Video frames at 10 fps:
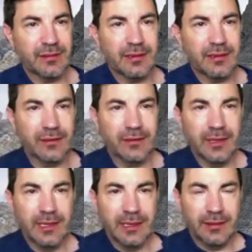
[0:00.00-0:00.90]
So
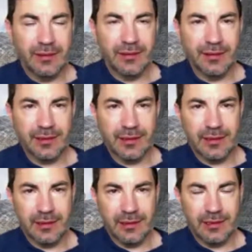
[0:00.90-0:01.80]
this is
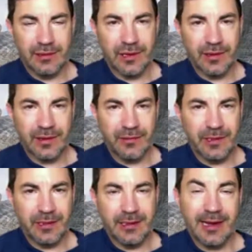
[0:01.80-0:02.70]
a drug that
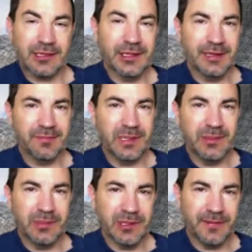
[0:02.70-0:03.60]
we actually give
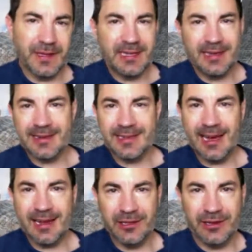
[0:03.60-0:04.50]
people if they take a
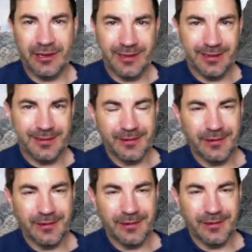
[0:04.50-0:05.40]
Tylenol
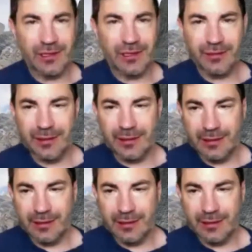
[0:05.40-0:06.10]
overdose. And